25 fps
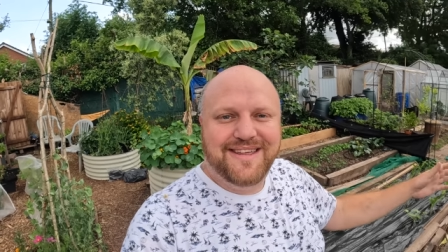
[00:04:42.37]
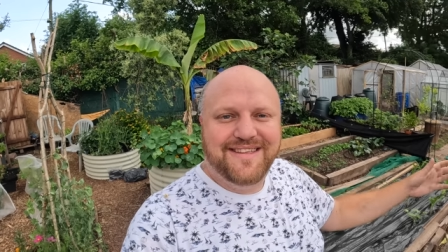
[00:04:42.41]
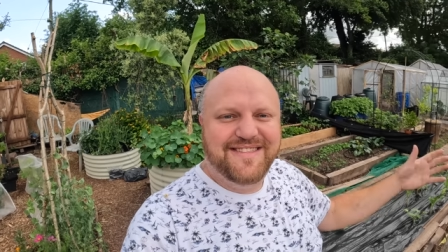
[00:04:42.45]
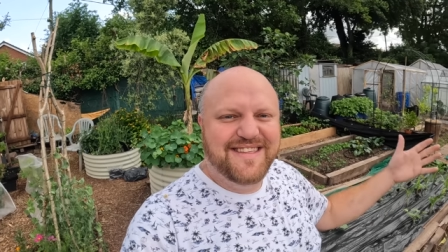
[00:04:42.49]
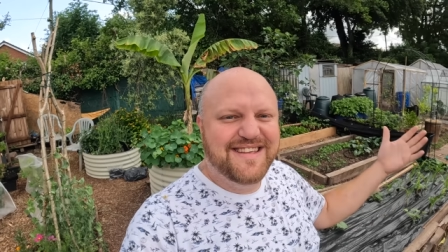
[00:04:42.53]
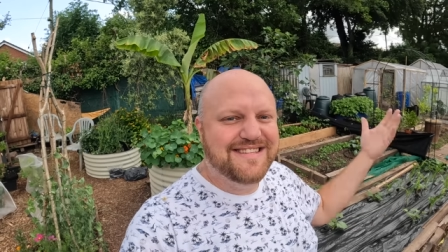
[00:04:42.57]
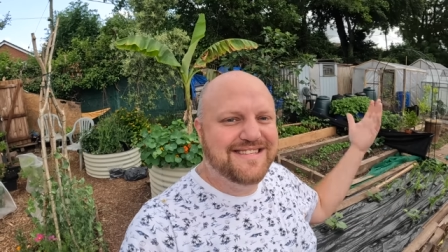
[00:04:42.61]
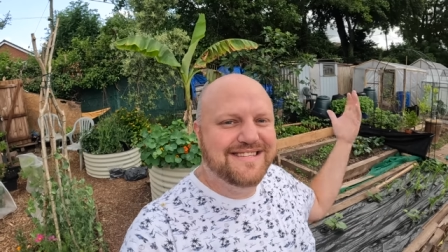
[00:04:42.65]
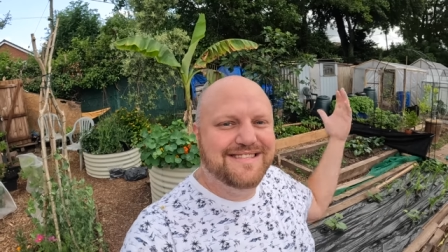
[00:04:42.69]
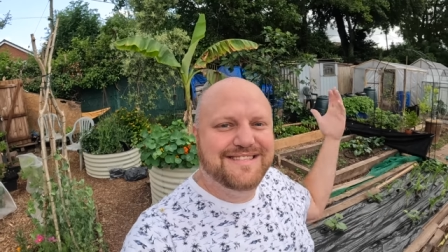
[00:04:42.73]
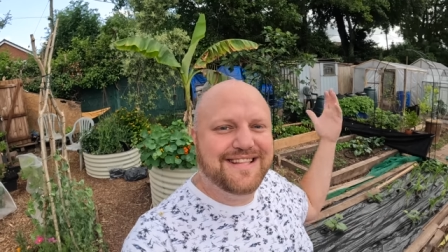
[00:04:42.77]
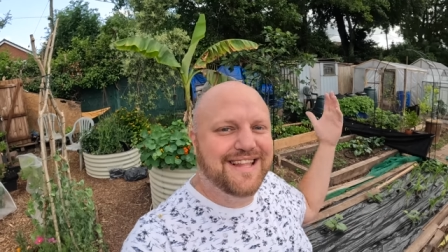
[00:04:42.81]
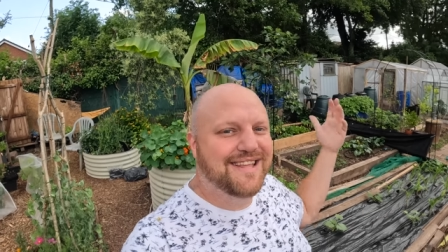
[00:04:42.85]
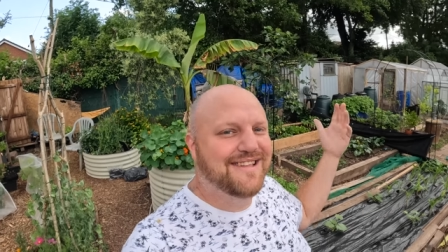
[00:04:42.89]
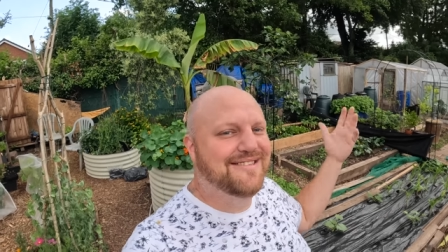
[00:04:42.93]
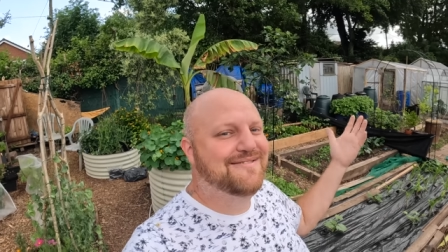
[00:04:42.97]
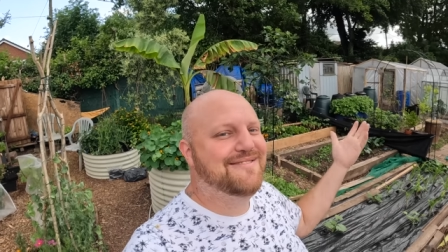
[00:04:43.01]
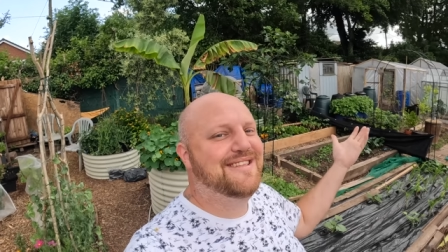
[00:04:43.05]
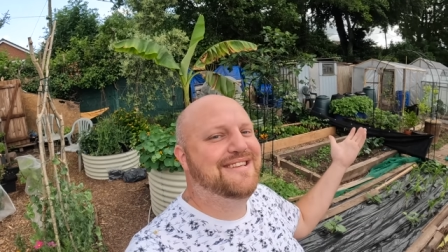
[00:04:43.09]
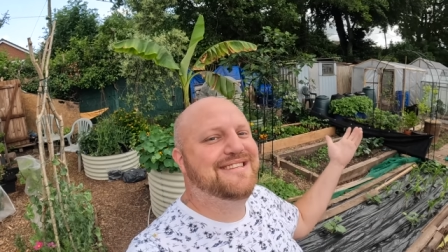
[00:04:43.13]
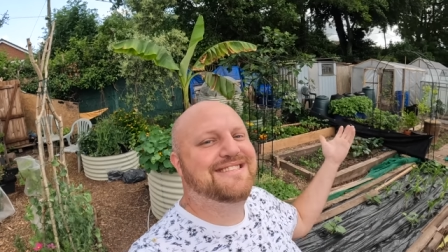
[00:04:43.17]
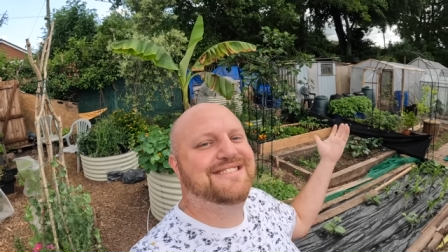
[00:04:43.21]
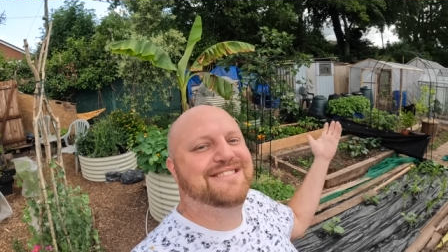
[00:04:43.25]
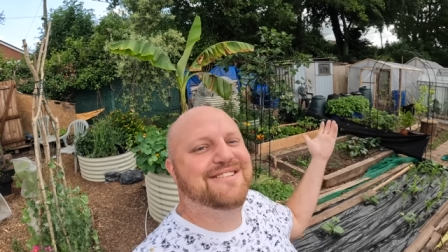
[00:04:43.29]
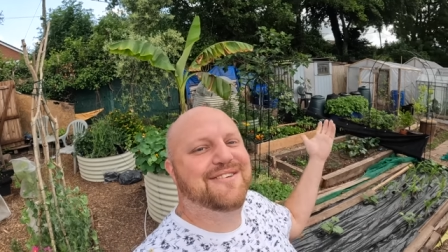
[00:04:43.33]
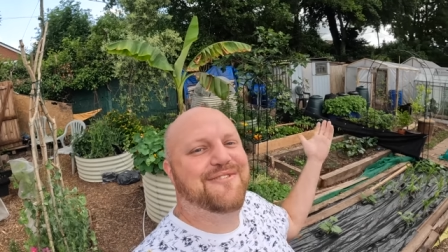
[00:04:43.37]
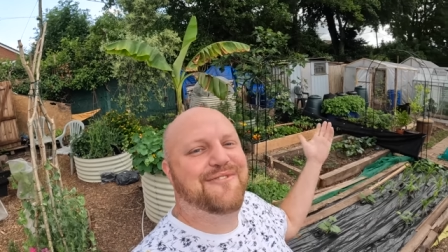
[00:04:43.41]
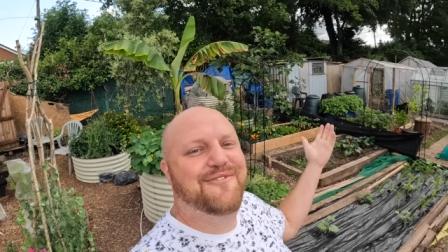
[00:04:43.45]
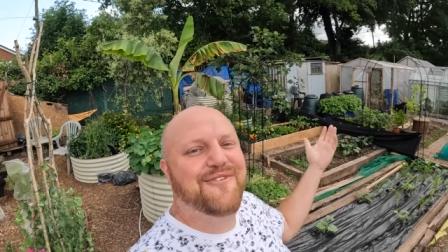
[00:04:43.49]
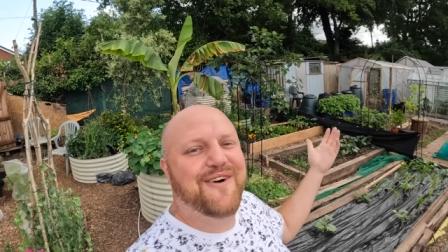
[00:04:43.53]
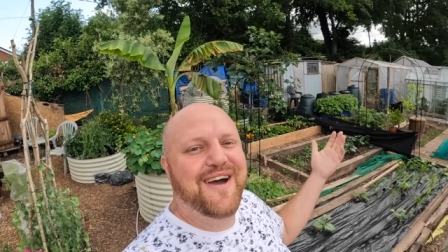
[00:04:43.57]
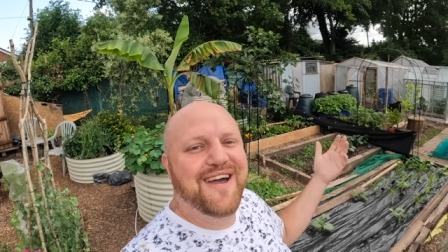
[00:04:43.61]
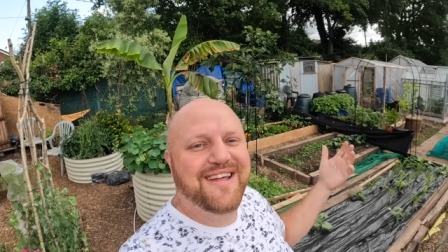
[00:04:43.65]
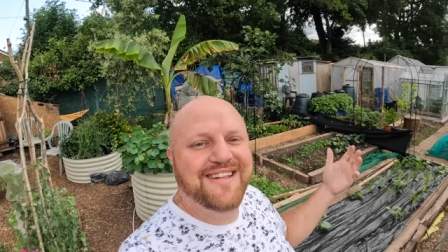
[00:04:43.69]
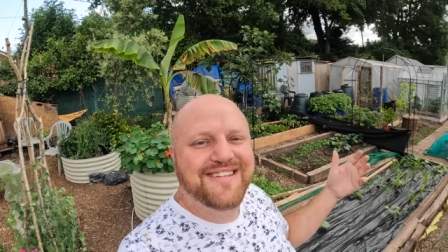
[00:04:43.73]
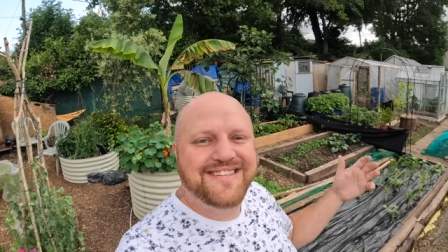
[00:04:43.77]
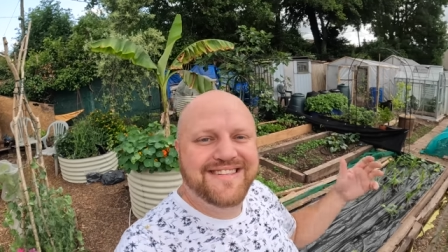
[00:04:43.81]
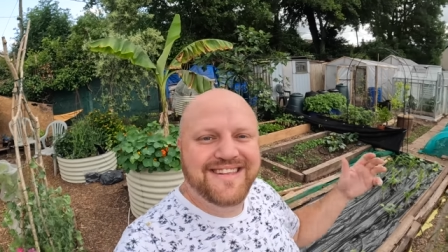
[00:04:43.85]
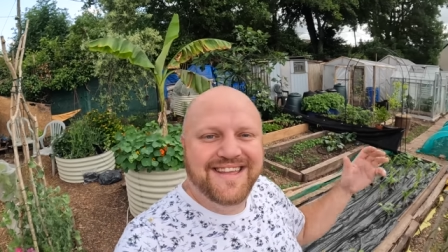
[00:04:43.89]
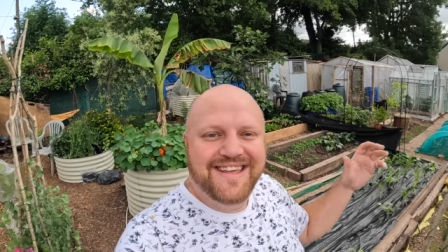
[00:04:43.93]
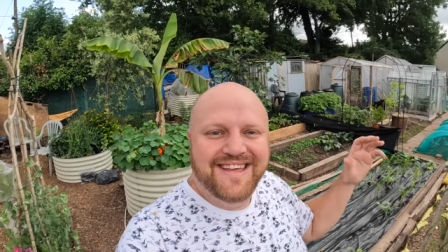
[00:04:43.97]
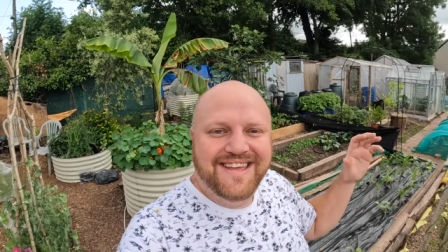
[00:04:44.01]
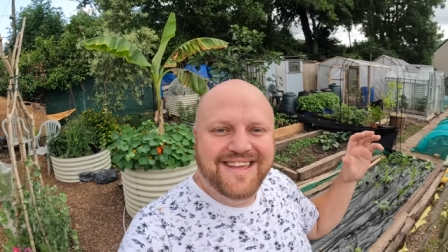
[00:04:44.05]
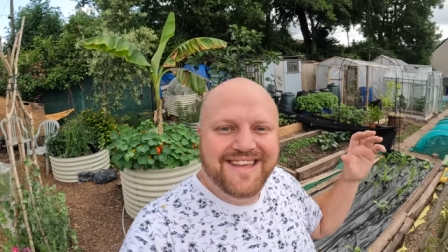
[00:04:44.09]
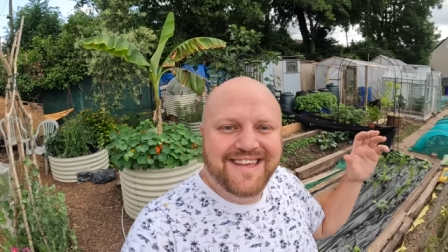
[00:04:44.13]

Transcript: This is like, this is the fun,